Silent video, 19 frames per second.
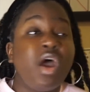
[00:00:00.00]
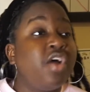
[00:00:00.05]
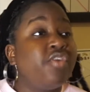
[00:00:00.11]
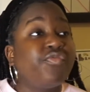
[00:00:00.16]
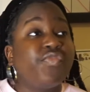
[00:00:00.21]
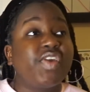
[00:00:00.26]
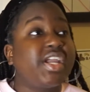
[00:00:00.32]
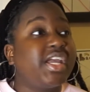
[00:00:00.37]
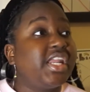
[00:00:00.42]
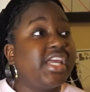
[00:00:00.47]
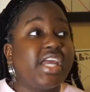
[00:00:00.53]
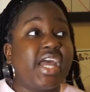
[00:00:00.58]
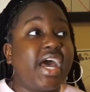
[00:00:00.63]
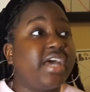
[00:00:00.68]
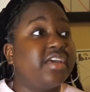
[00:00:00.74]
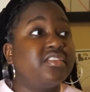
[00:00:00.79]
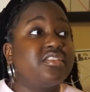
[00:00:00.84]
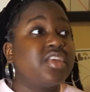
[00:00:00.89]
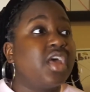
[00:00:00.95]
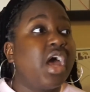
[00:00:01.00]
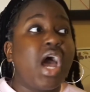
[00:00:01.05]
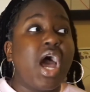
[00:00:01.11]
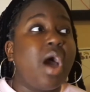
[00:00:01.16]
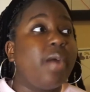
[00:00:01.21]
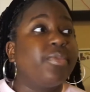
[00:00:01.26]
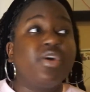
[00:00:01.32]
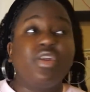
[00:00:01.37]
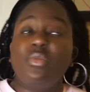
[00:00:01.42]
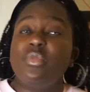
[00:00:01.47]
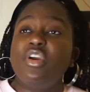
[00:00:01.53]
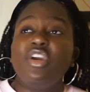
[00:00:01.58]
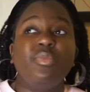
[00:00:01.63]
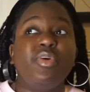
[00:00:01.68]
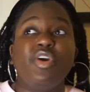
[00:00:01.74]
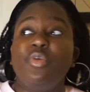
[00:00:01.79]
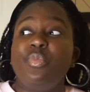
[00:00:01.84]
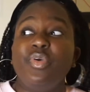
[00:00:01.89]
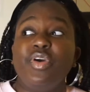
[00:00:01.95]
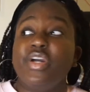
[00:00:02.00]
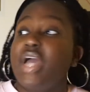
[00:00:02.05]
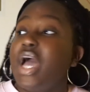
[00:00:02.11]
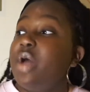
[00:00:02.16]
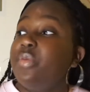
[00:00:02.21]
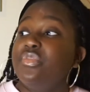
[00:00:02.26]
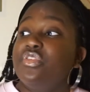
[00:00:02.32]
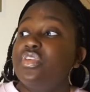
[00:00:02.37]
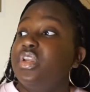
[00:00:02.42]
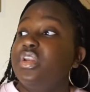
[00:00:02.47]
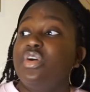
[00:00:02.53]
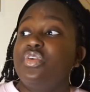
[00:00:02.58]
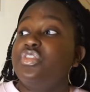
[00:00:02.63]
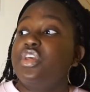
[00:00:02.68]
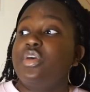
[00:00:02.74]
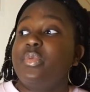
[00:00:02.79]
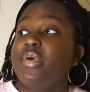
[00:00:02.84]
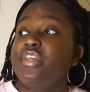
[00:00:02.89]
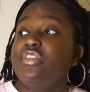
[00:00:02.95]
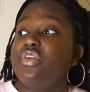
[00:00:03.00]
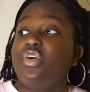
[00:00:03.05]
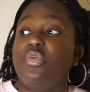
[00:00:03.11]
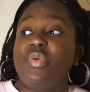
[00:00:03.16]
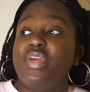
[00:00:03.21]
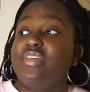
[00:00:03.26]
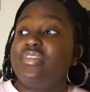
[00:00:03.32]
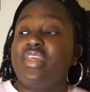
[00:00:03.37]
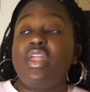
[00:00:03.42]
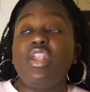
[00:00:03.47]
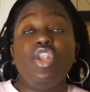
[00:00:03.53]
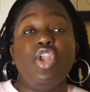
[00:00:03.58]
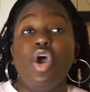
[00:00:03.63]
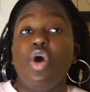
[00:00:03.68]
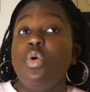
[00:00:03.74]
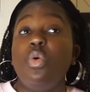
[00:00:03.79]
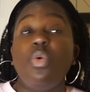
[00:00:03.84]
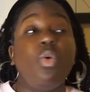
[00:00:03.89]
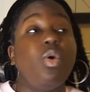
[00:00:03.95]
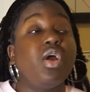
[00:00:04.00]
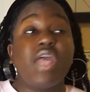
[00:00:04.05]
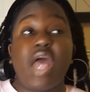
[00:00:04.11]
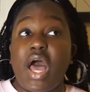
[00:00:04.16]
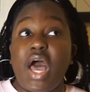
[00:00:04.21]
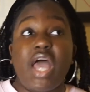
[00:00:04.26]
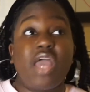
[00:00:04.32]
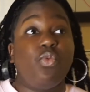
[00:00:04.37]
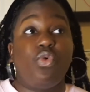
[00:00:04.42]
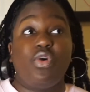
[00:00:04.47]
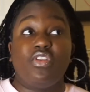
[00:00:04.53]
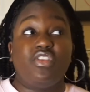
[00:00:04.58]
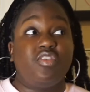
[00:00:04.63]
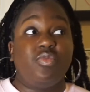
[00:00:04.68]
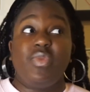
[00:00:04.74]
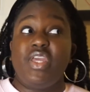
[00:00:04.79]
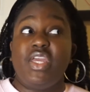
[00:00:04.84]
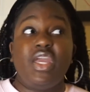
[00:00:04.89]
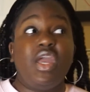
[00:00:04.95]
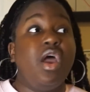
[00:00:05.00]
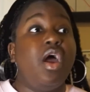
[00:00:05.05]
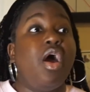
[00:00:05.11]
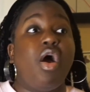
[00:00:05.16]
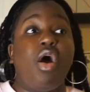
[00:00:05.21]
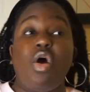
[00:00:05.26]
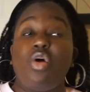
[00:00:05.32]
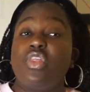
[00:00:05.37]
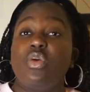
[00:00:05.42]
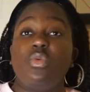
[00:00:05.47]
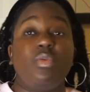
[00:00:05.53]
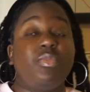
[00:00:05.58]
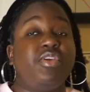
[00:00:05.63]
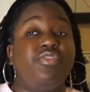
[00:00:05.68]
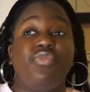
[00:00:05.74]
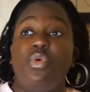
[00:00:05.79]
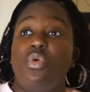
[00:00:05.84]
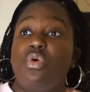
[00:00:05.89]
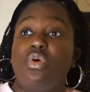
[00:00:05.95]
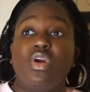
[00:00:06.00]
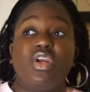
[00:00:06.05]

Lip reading: Forget it, guys. I'm gonna marry Burbrook. I'm just gonna go sell my soul because no guy wants me. All they want me for